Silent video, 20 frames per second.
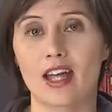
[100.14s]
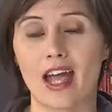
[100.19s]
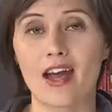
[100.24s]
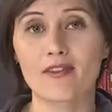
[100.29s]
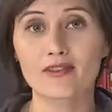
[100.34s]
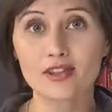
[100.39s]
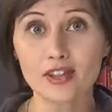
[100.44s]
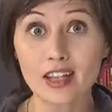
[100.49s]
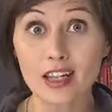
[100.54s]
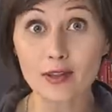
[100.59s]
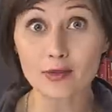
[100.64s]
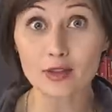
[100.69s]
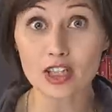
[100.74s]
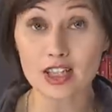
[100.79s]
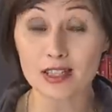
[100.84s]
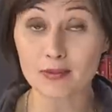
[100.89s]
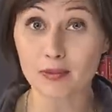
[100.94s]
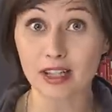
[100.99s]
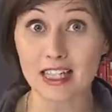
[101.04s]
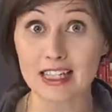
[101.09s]
After language
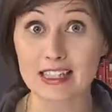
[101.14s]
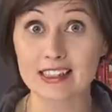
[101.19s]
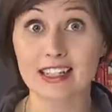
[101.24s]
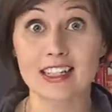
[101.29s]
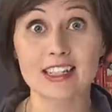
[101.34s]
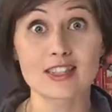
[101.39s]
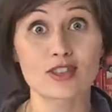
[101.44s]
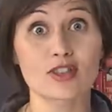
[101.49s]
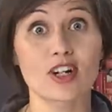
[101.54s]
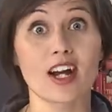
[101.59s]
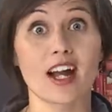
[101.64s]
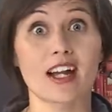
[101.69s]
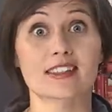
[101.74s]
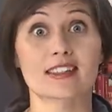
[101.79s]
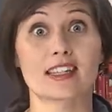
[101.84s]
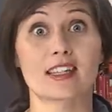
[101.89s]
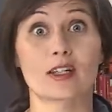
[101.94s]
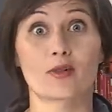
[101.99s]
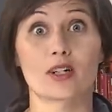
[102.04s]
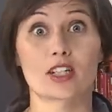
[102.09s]
is in place, kids start
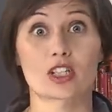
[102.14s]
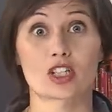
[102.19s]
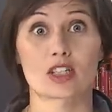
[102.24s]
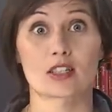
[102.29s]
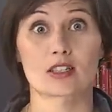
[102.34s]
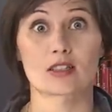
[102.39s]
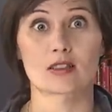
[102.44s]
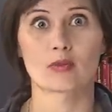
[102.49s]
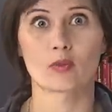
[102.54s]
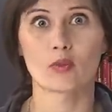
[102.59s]
asking questions.